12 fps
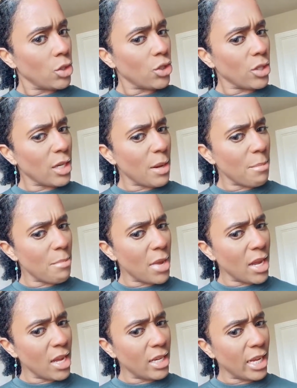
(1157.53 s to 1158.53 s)
Should a
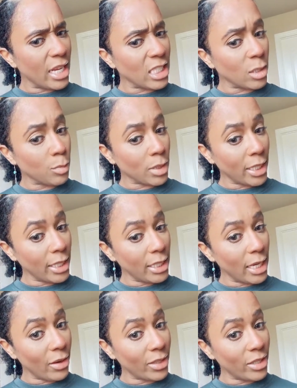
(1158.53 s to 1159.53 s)
man
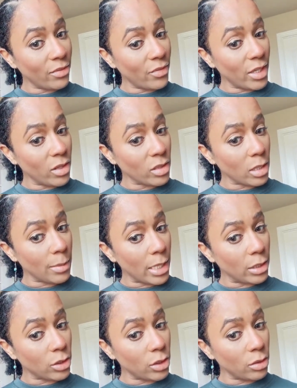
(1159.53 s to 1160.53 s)
explain how he feels
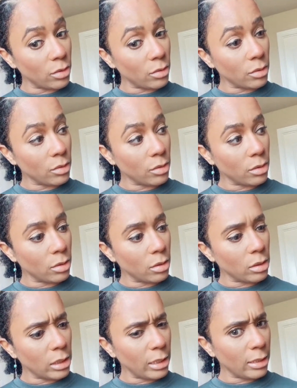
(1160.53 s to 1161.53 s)
about you?
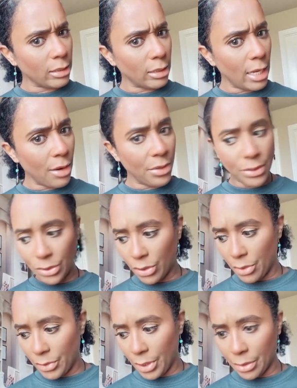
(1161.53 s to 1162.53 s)
Yeah, how
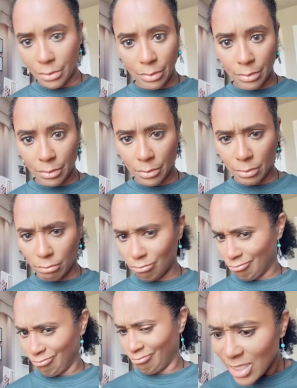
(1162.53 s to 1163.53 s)
else you gonna know?
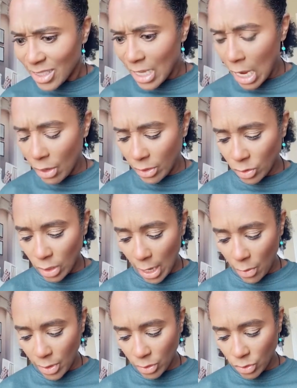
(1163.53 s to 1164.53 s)
How
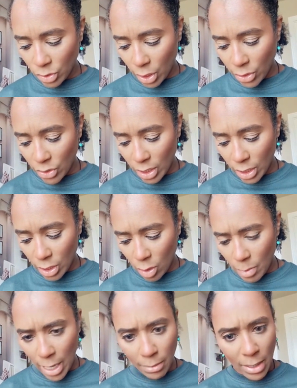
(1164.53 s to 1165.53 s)
else are you gonna
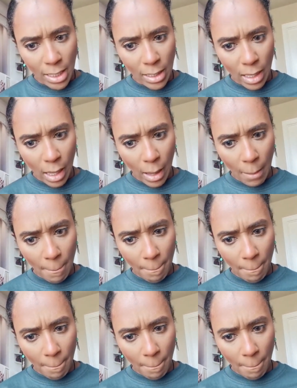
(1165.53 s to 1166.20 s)
know, baby?